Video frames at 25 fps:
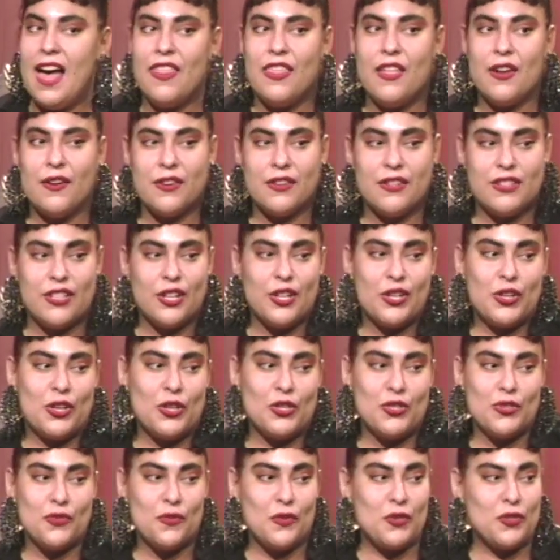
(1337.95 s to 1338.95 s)
They're, the
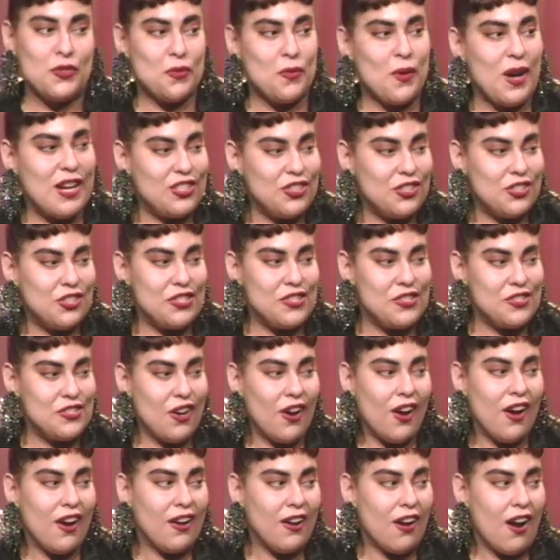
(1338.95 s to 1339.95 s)
girls' first questions
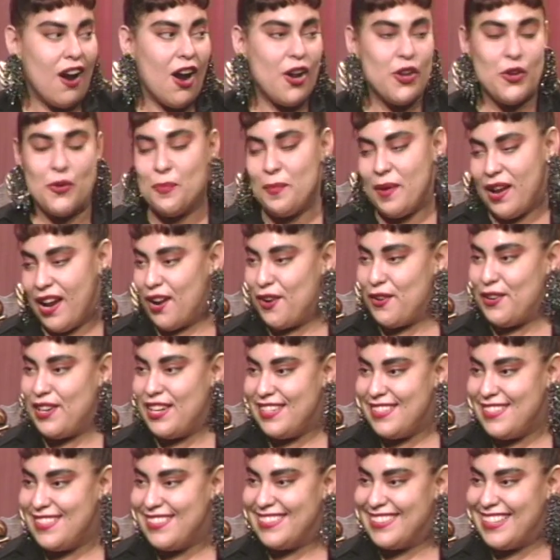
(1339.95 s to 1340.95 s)
are, "Are you
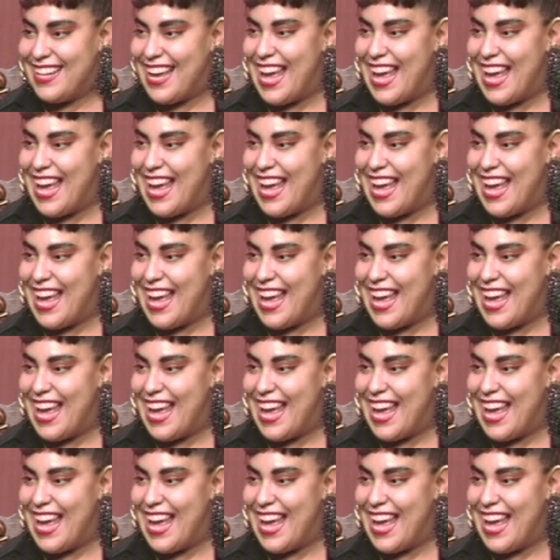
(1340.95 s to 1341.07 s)
married?"